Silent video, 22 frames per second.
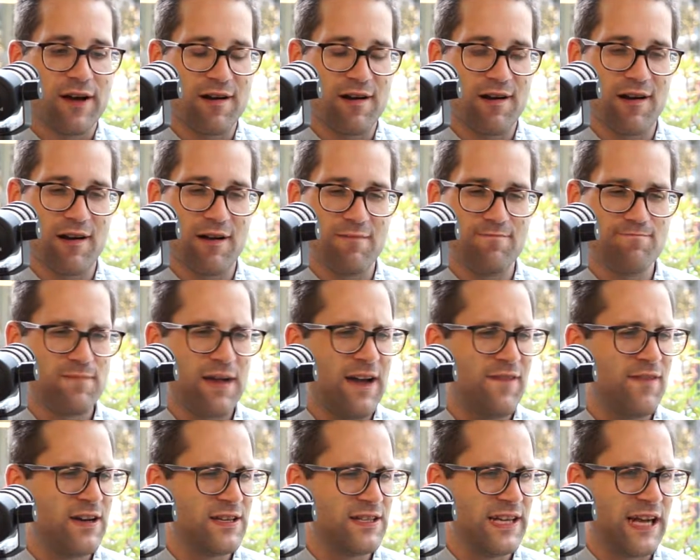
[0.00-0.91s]

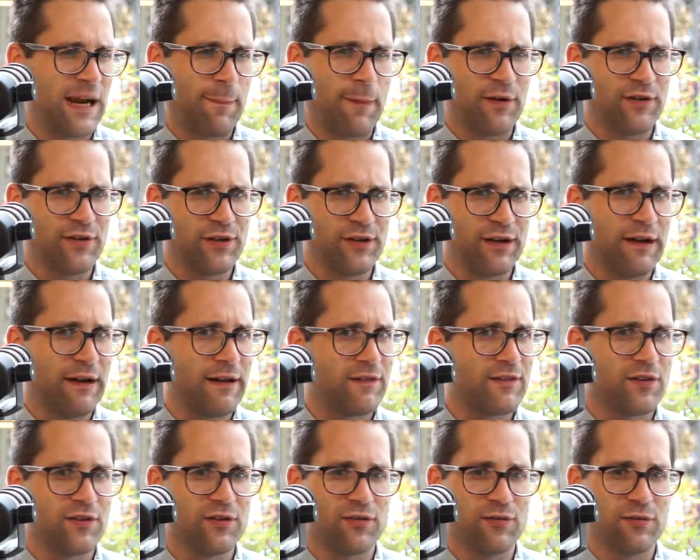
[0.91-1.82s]
I've had the
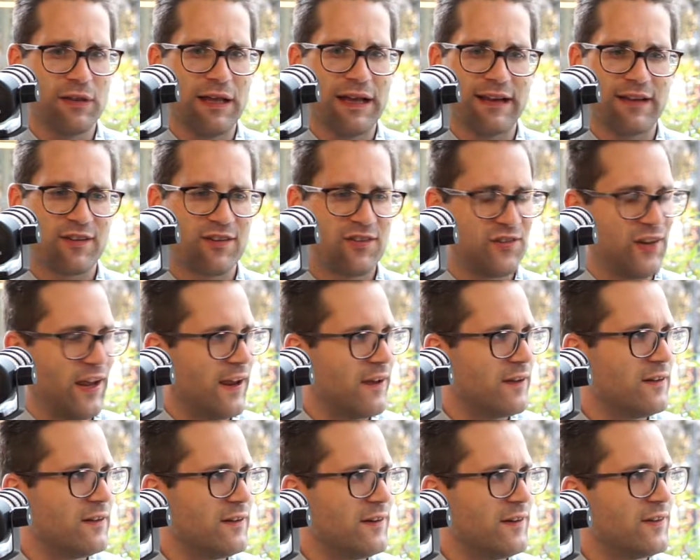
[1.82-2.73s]
opportunity to do like
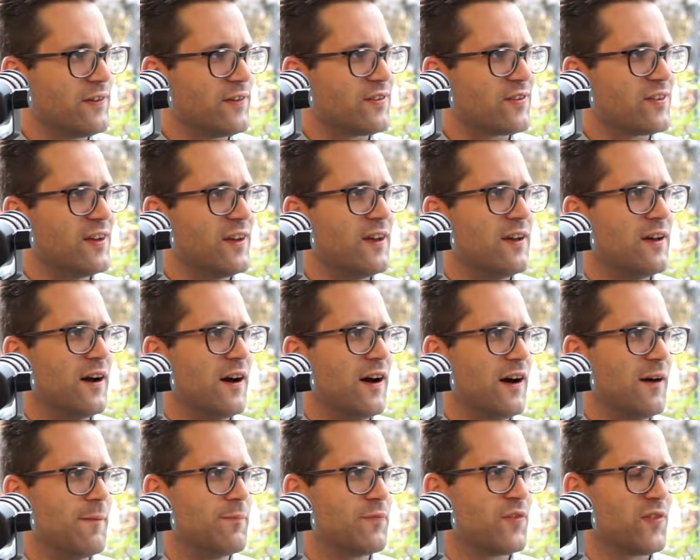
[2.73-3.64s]
sales
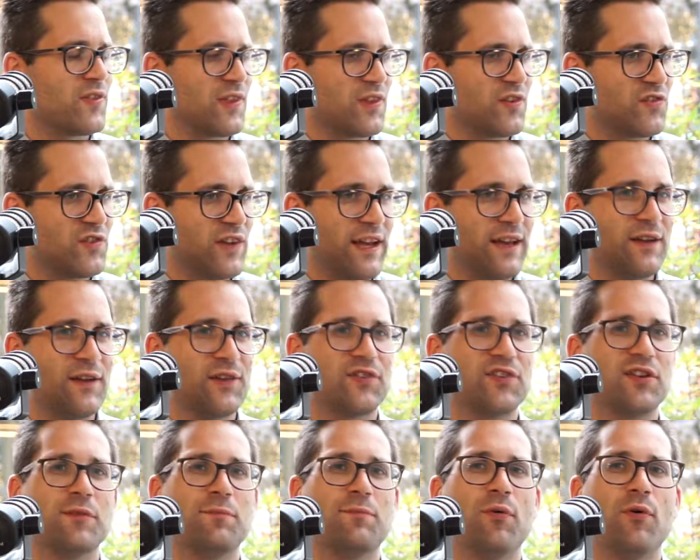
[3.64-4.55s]

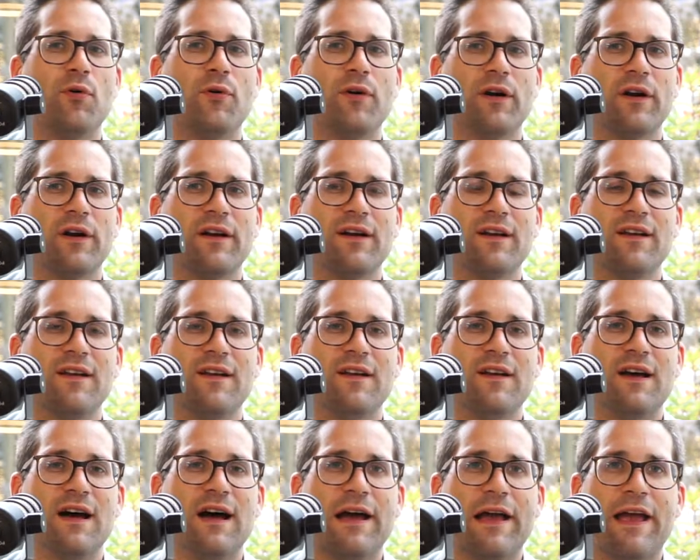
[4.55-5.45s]
support.
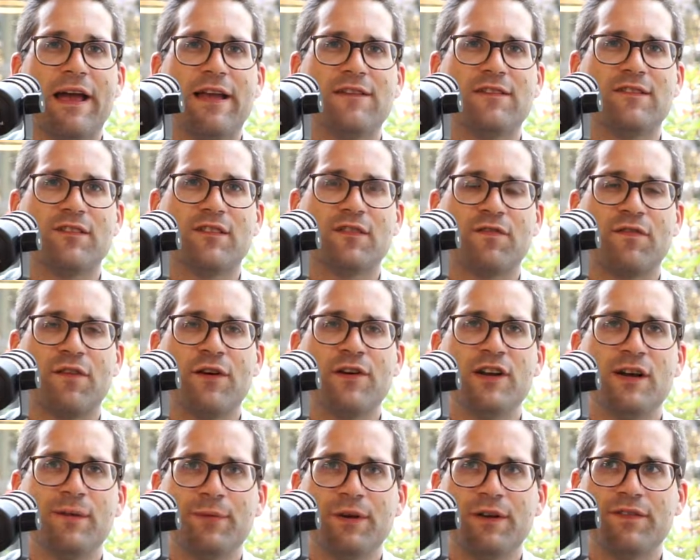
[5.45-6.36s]
And
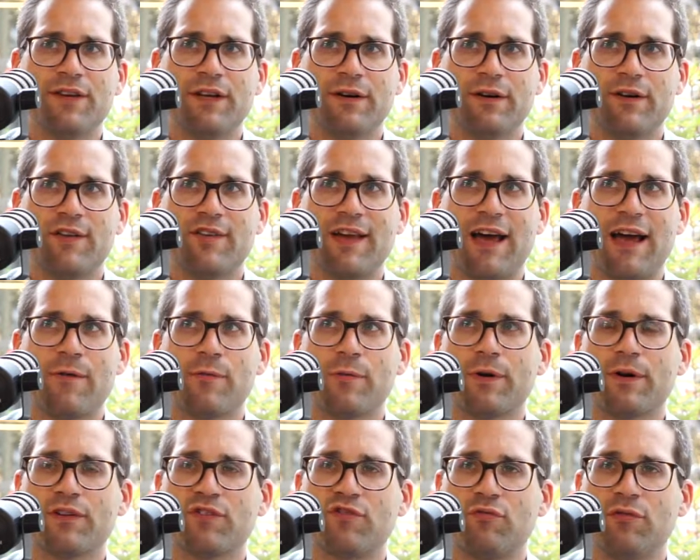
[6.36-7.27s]
for a number of years,
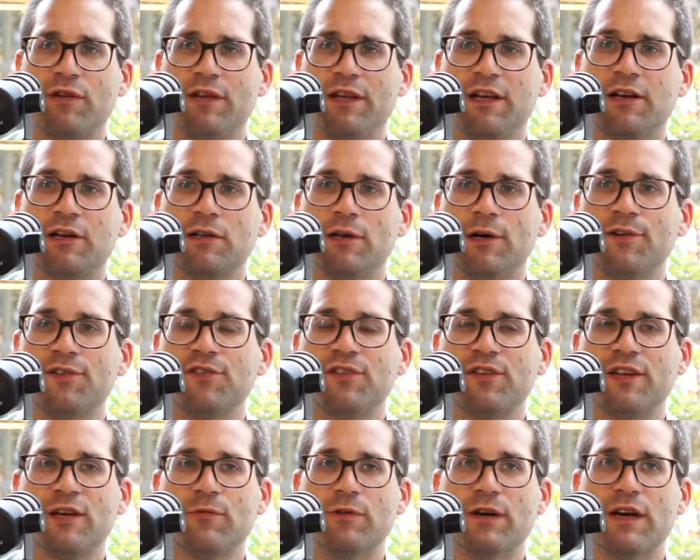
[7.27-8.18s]
I worked really
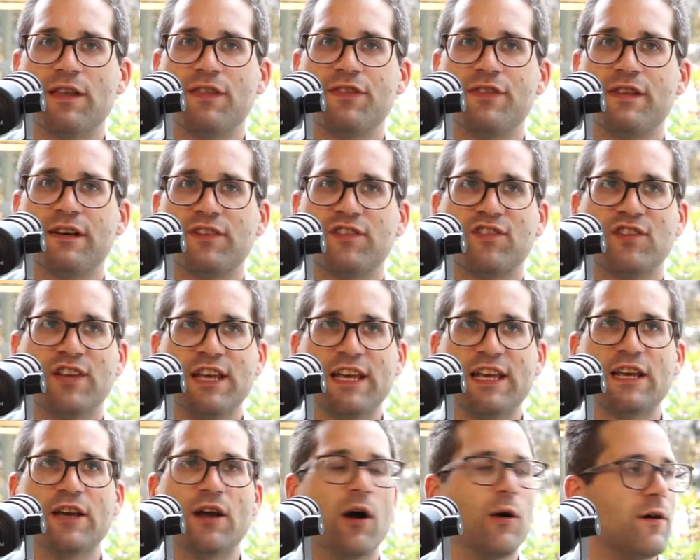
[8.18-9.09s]
closely with the
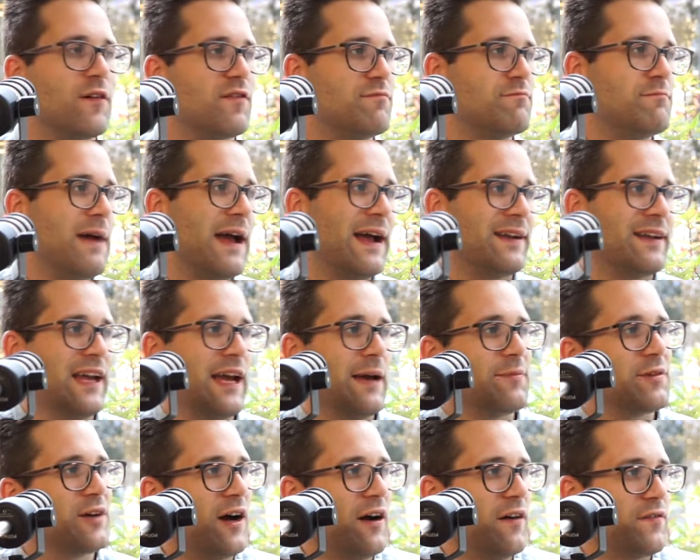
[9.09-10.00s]
CEO of
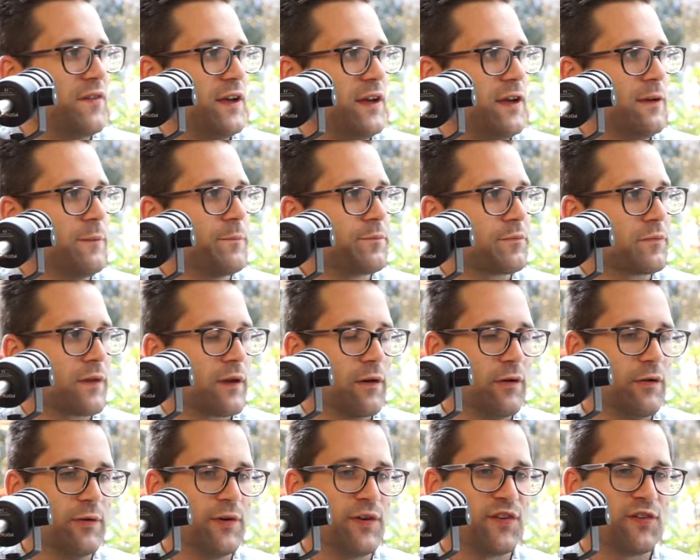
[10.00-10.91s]
Madcap Coffee,
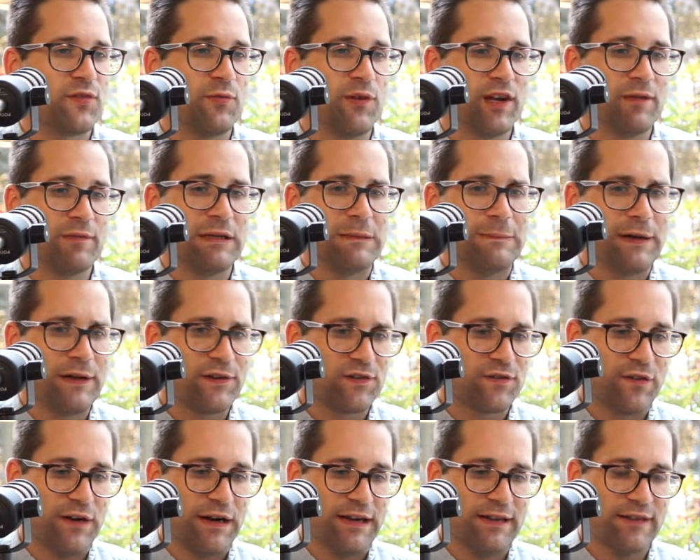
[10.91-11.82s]
who was one of my
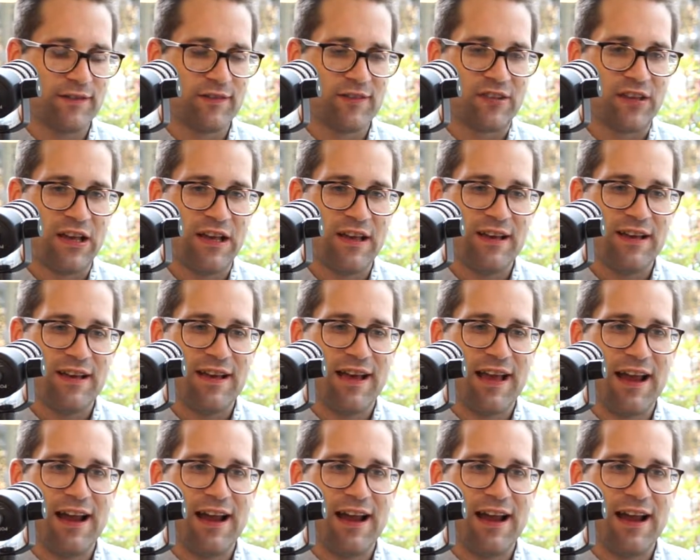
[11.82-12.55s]
best friends.